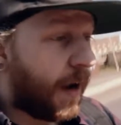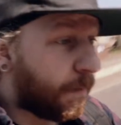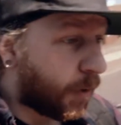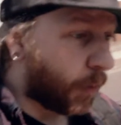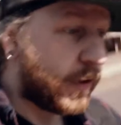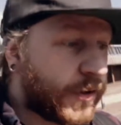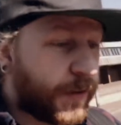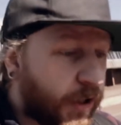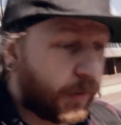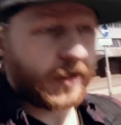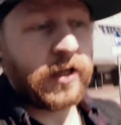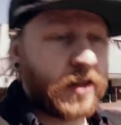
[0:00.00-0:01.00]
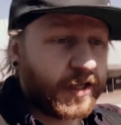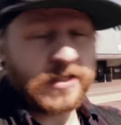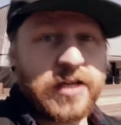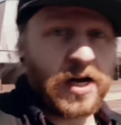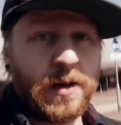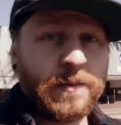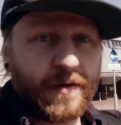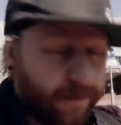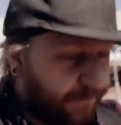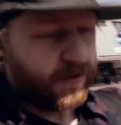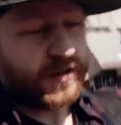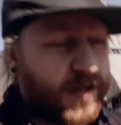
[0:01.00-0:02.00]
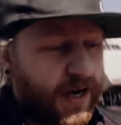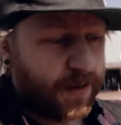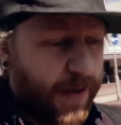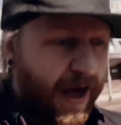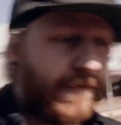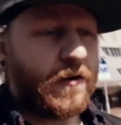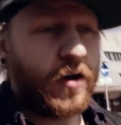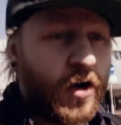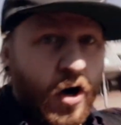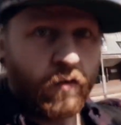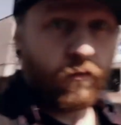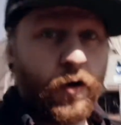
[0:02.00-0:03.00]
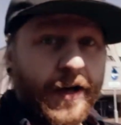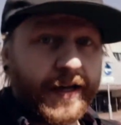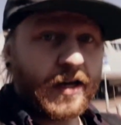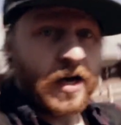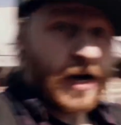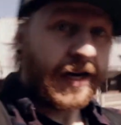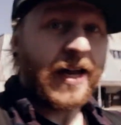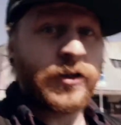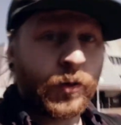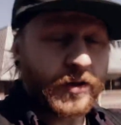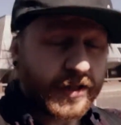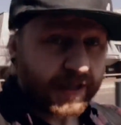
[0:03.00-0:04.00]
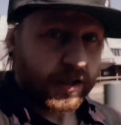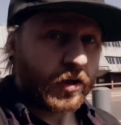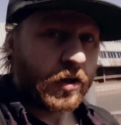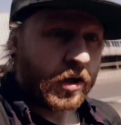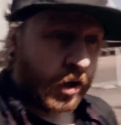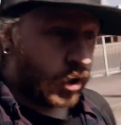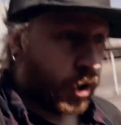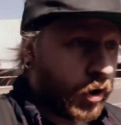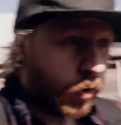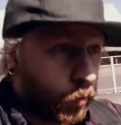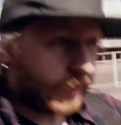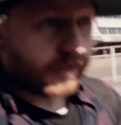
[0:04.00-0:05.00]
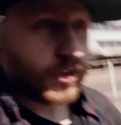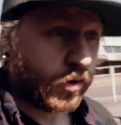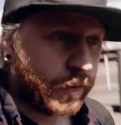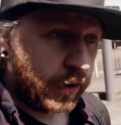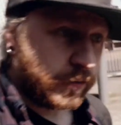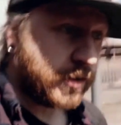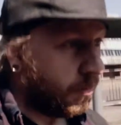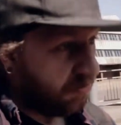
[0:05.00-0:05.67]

I'm going to be doing, this time for the first time ever, running an actual cycle with sumos.